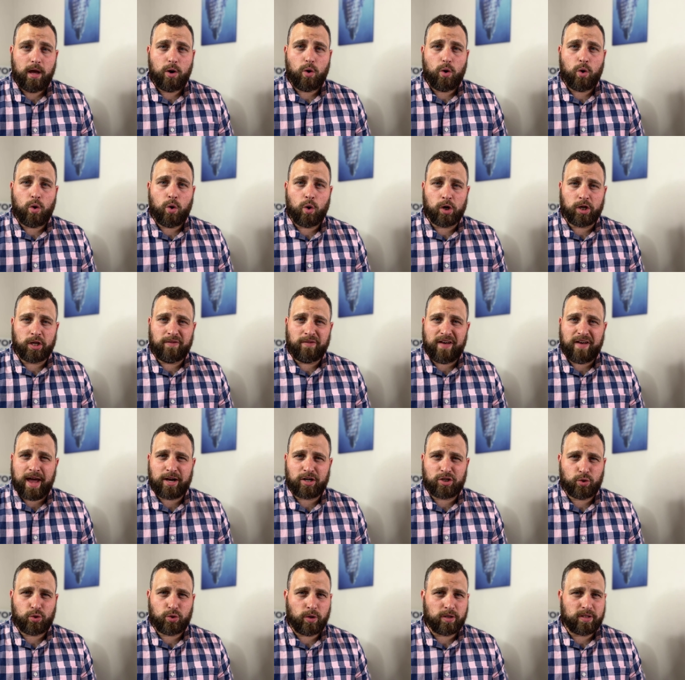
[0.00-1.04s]
or you've had a
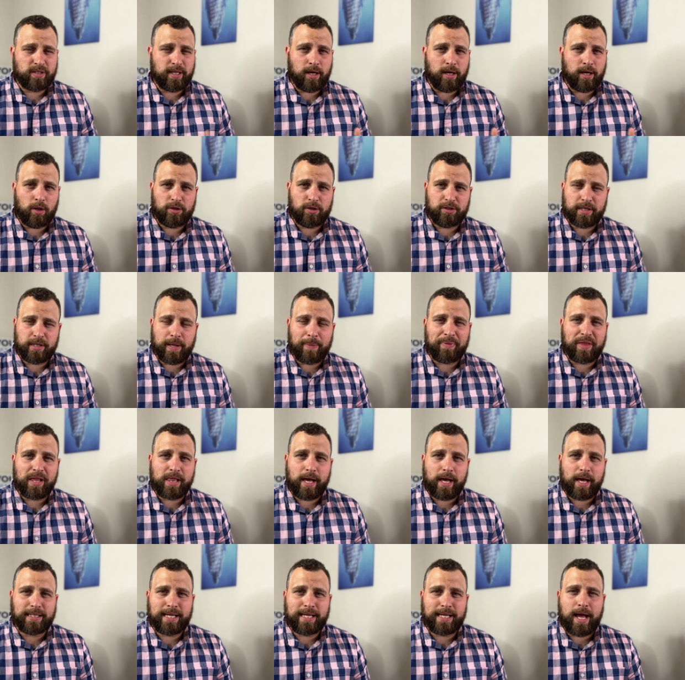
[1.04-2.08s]
short sale or something
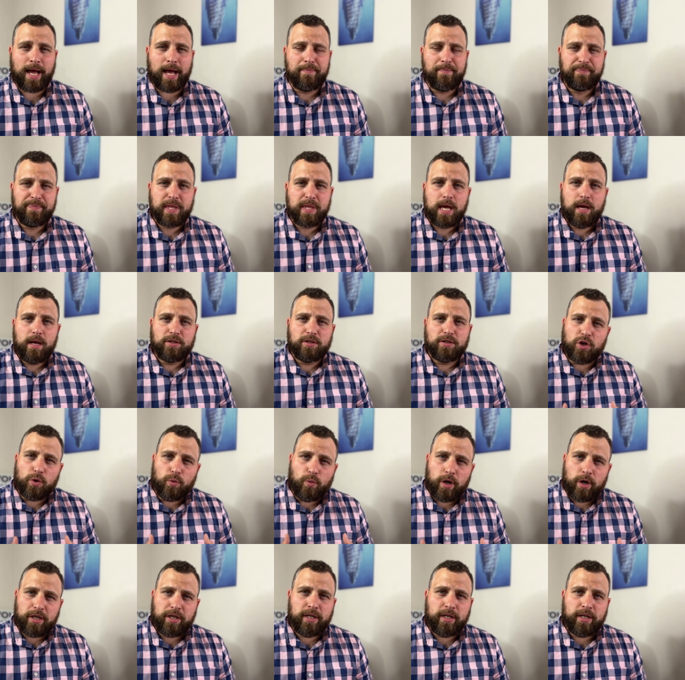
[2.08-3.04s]
like that. So, what you